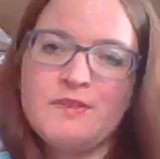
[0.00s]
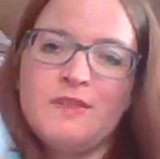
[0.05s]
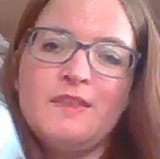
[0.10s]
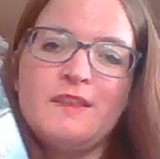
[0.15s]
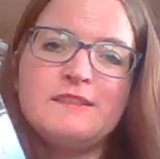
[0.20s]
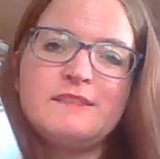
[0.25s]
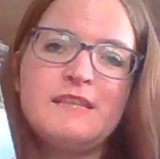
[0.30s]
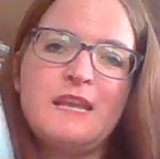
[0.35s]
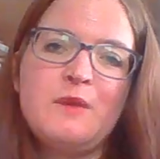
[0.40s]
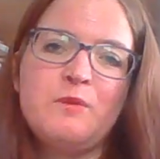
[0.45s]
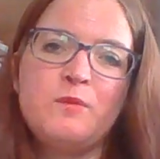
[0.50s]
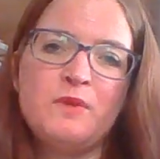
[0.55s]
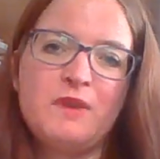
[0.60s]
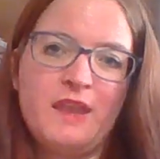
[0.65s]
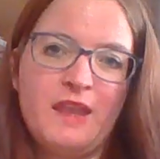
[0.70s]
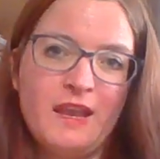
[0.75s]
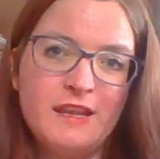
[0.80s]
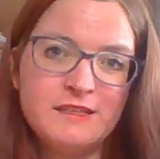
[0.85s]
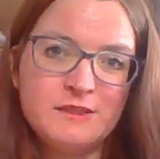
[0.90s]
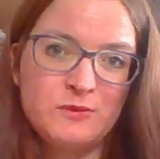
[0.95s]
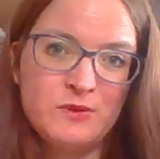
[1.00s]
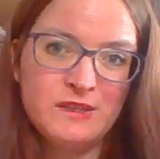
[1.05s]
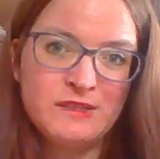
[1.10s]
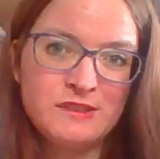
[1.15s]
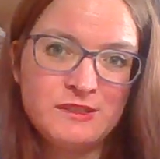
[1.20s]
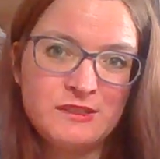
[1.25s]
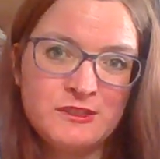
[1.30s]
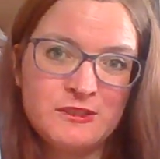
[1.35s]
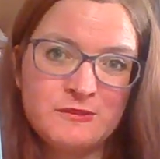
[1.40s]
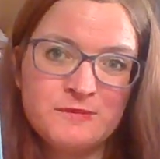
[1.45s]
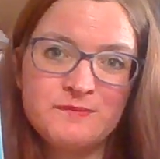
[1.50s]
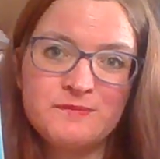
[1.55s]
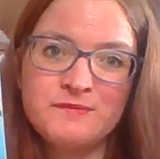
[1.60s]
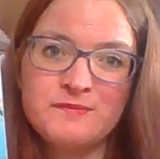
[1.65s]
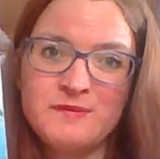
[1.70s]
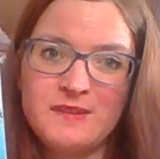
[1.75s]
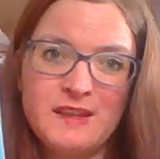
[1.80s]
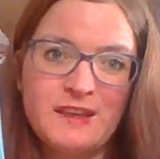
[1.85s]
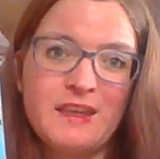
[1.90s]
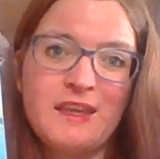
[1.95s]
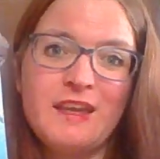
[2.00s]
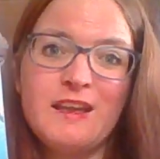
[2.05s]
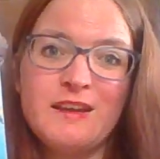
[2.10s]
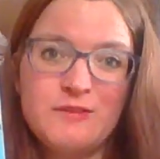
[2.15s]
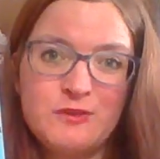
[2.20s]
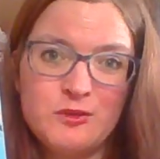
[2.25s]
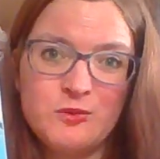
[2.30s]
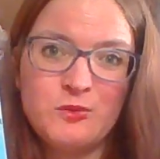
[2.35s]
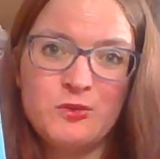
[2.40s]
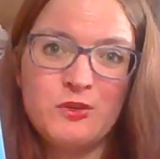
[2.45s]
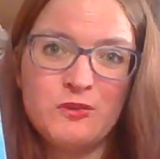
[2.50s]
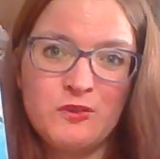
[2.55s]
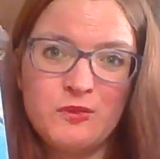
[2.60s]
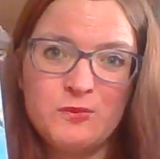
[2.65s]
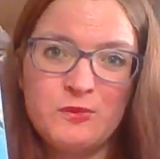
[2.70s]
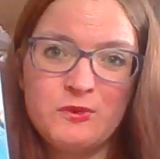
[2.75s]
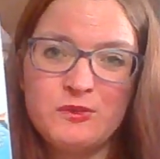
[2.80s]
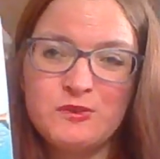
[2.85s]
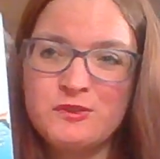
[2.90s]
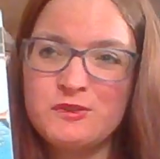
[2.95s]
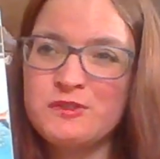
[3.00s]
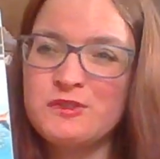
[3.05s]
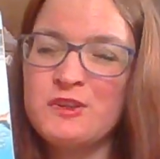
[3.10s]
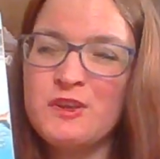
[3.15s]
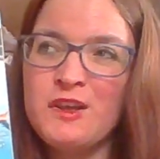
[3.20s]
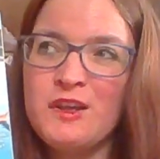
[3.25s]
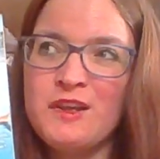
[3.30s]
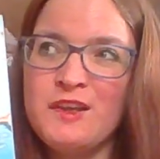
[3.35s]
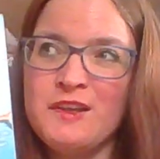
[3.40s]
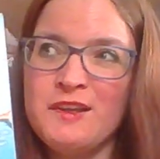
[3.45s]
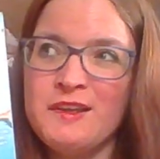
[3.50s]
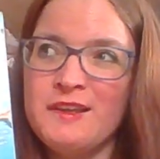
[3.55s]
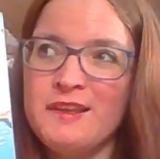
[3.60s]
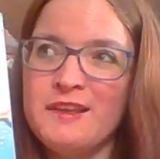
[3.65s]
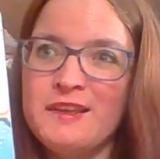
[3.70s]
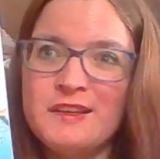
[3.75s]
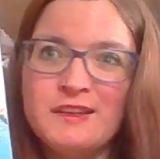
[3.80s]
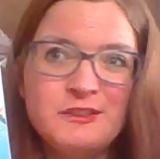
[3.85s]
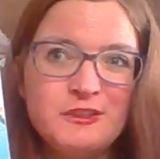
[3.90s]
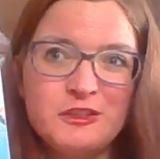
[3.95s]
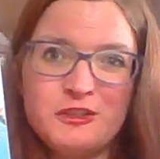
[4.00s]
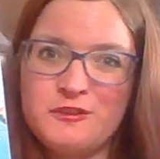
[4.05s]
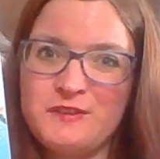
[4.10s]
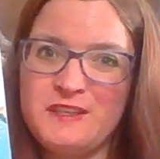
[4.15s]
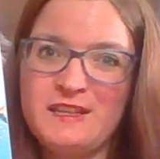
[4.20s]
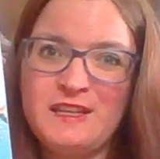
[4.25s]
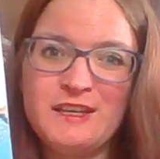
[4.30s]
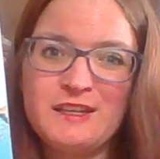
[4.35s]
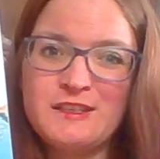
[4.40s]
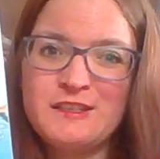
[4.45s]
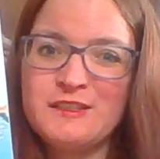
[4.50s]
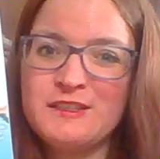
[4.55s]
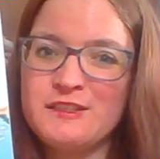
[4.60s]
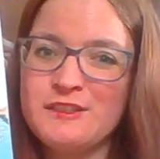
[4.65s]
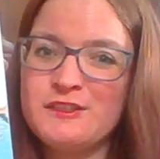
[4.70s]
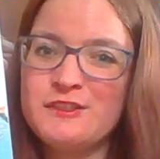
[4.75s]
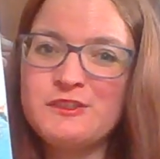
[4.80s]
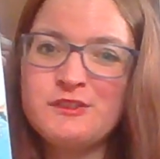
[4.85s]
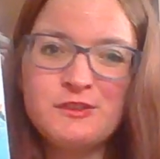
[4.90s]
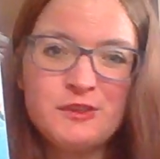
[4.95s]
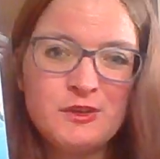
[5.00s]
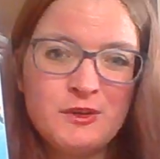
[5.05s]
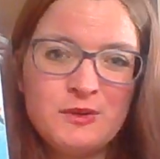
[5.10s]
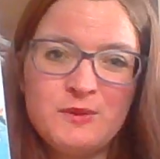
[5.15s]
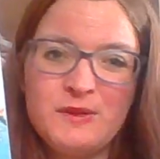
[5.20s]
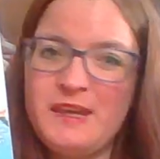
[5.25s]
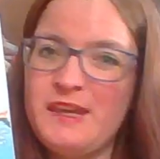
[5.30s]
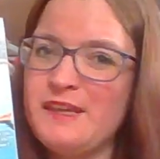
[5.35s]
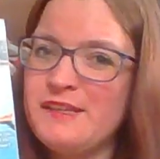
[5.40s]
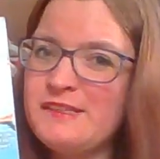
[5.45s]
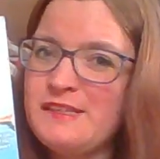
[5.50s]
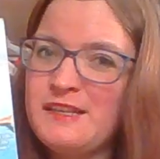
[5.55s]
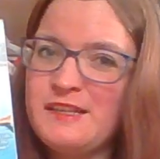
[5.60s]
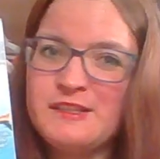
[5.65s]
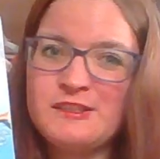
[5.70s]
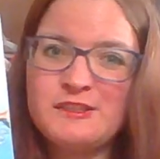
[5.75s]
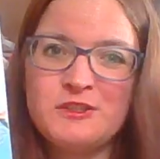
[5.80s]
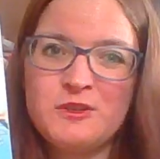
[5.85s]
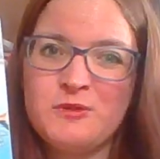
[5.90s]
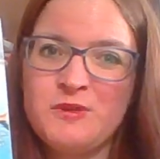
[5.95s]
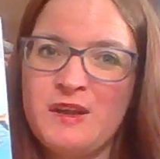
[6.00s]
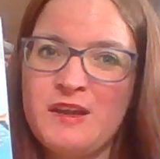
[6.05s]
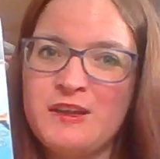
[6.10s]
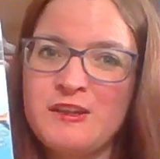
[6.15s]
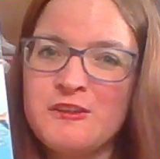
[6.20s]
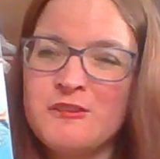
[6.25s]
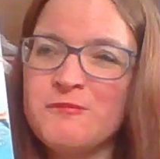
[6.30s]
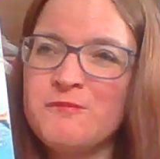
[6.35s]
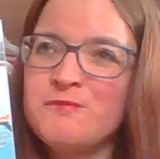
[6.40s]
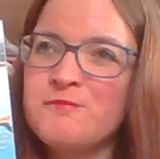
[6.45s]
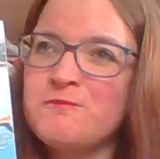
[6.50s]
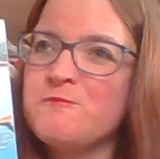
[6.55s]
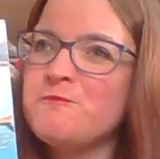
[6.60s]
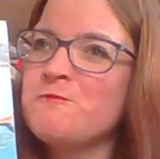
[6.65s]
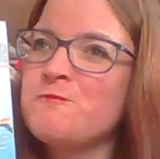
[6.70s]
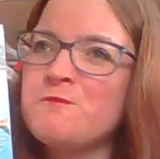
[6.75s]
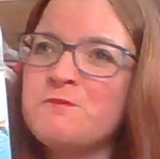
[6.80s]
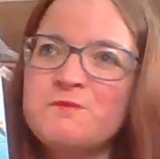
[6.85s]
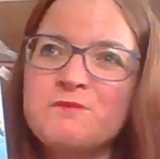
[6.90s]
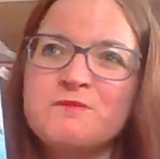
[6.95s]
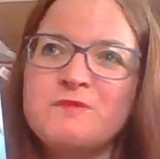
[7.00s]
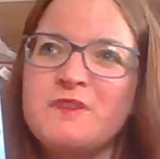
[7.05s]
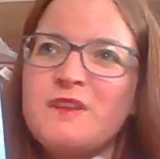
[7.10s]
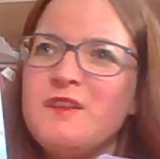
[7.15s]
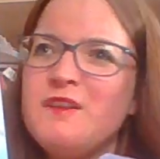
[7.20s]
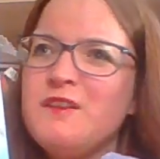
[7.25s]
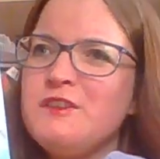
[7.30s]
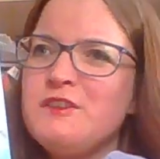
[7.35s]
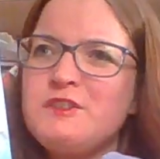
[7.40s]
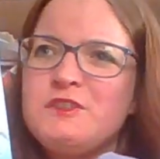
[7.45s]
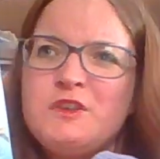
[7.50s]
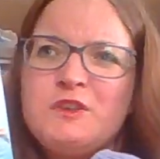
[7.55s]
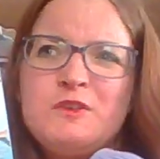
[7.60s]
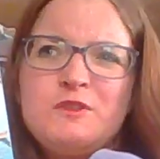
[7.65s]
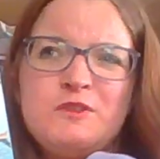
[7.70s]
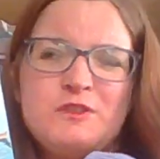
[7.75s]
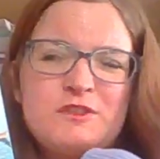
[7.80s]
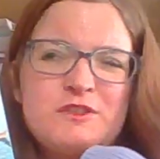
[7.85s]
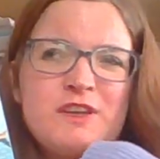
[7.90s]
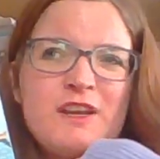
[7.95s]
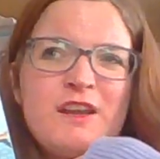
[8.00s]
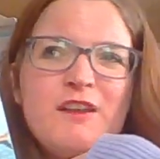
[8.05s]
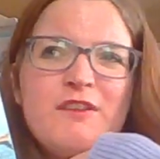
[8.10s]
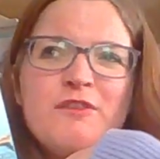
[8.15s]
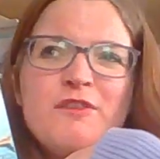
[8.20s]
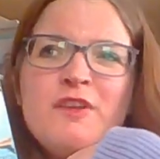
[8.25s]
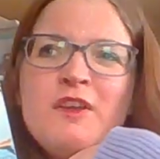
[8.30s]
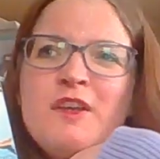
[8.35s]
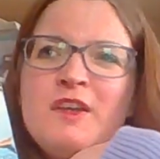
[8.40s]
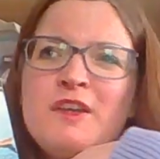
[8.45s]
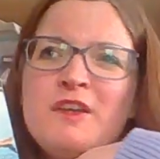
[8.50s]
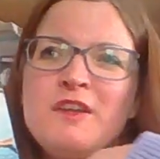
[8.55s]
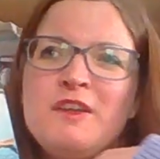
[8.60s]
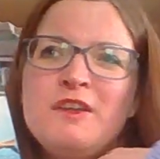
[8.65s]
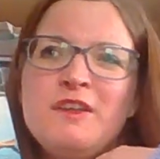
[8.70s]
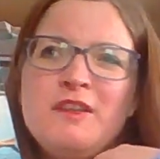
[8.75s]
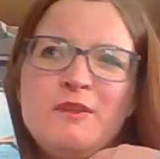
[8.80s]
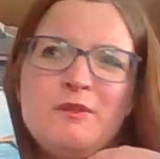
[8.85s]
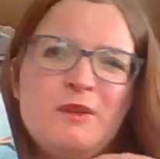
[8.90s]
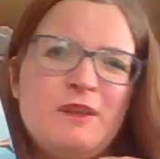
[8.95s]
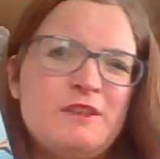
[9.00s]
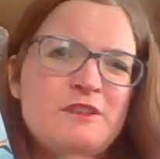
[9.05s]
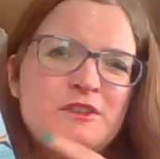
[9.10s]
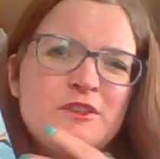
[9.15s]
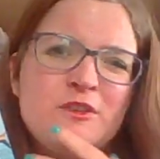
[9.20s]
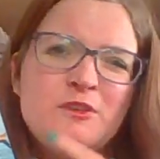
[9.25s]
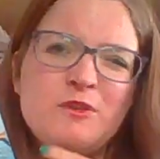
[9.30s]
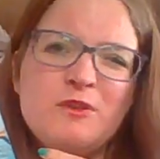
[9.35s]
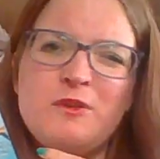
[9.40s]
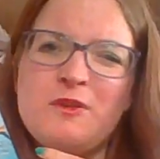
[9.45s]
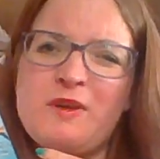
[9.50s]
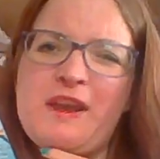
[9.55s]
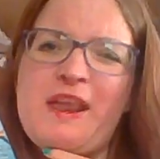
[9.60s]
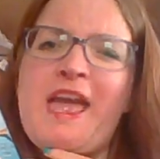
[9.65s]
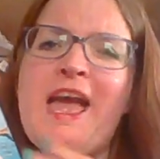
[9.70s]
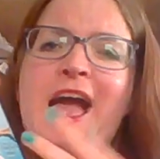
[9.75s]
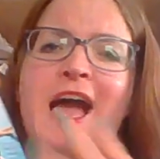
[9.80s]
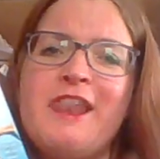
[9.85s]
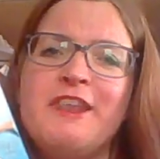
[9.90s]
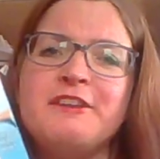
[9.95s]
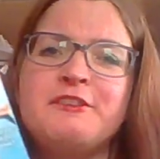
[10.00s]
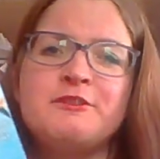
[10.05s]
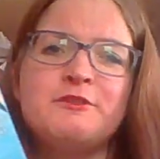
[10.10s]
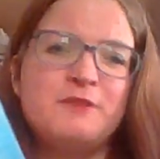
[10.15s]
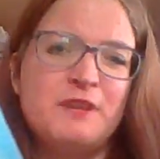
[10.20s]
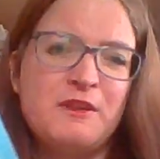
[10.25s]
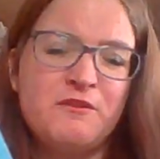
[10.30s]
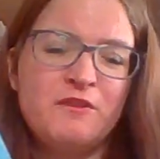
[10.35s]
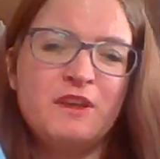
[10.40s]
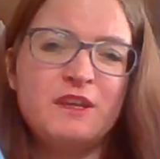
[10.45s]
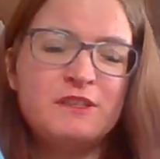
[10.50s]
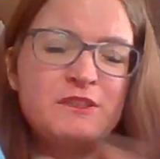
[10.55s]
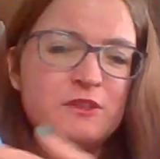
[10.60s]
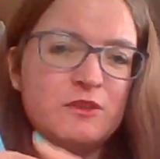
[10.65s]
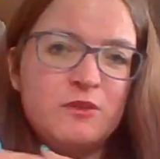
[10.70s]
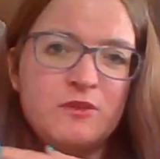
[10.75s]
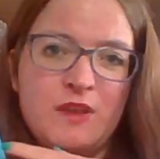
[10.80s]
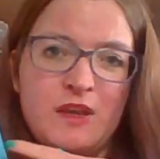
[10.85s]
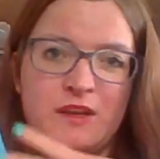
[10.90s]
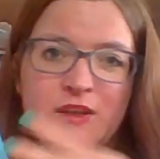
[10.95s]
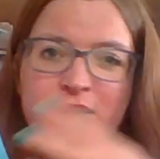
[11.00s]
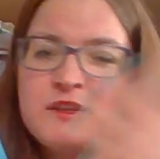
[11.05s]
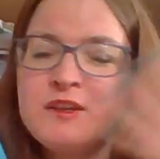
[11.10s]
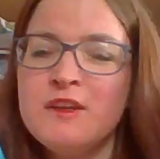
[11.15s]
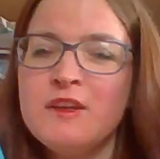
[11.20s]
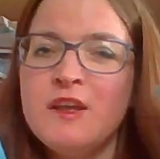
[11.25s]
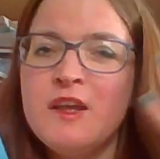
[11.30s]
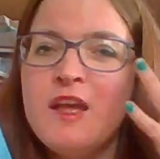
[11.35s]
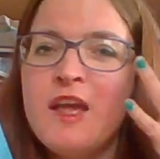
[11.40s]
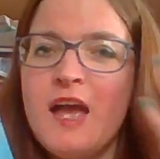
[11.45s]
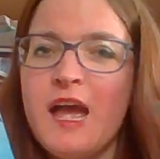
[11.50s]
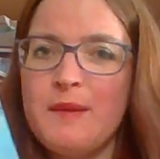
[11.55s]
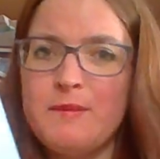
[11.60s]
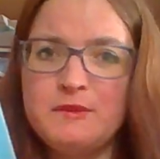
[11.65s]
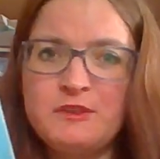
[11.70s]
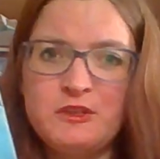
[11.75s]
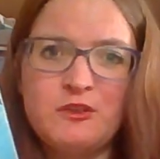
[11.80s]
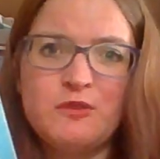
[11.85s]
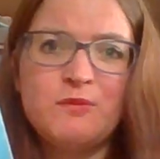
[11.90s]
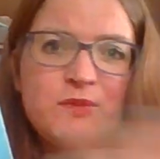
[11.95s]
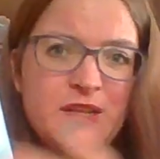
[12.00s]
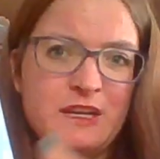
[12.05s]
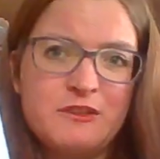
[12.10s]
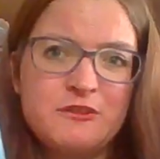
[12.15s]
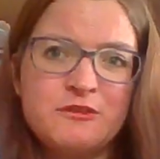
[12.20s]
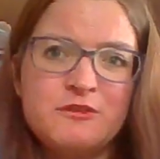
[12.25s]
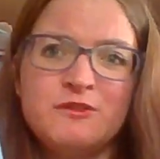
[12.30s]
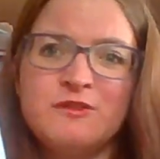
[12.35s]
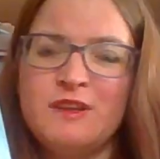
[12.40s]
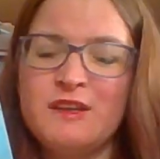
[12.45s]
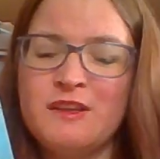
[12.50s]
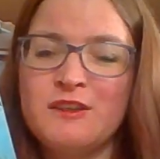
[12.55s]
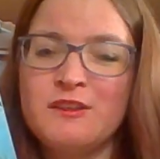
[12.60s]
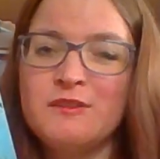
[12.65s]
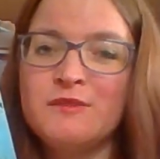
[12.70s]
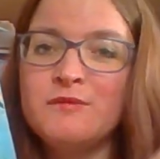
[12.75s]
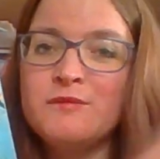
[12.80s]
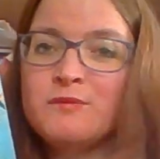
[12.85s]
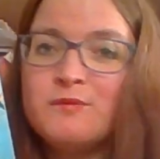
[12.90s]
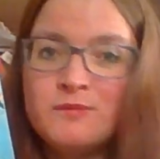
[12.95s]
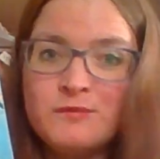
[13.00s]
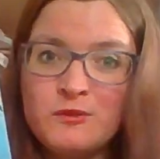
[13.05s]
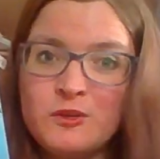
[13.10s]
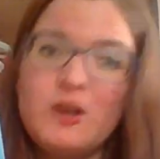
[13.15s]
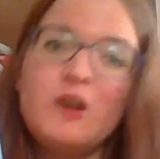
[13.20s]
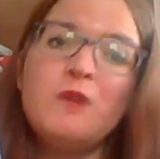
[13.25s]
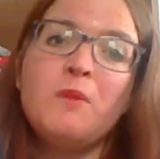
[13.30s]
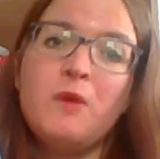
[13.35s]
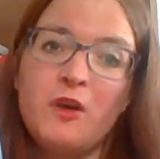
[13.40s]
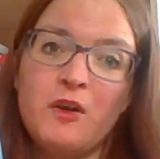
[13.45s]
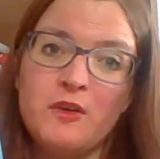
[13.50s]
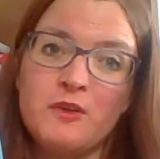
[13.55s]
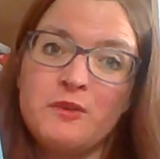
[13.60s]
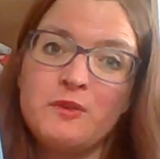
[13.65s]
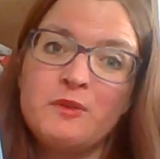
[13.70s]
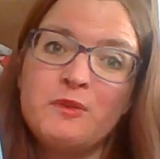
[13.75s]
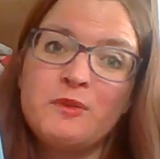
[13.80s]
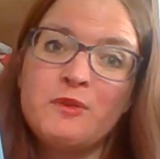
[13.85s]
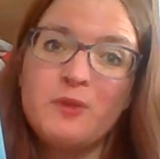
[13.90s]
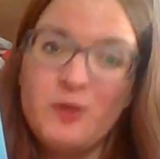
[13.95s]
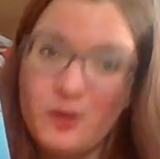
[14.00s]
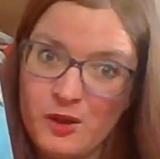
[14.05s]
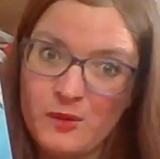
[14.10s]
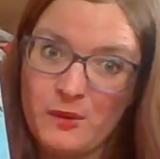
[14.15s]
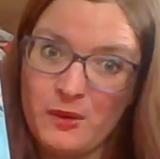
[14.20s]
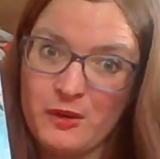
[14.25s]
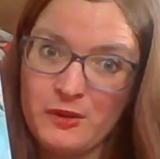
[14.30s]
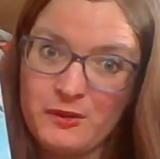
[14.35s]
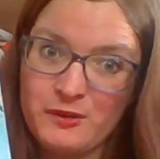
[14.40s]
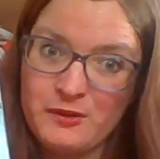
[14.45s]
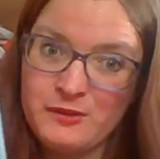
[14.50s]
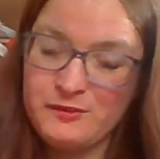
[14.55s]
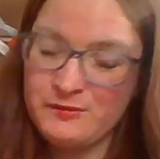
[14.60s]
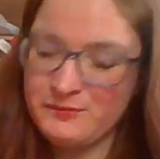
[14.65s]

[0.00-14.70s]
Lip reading: The same with Casey West. Like every one of her books just feel like so easy and so like so just kind of it's already handed to Netflix or like Amazon on Platter. Like come on, come on.